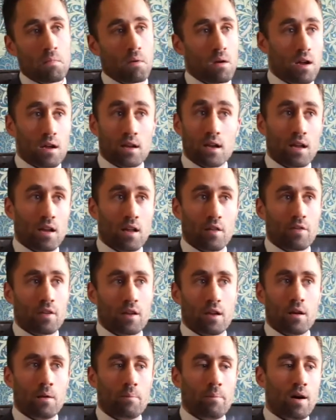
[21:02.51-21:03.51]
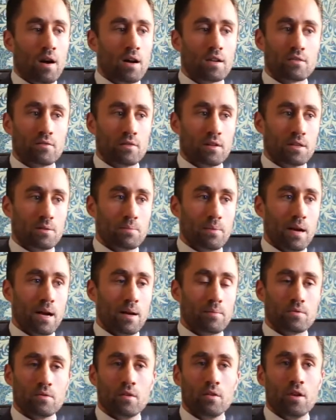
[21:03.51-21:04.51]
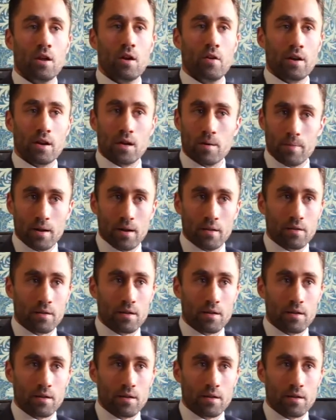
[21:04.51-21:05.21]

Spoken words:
Again, I think a part of it is perhaps not knowing about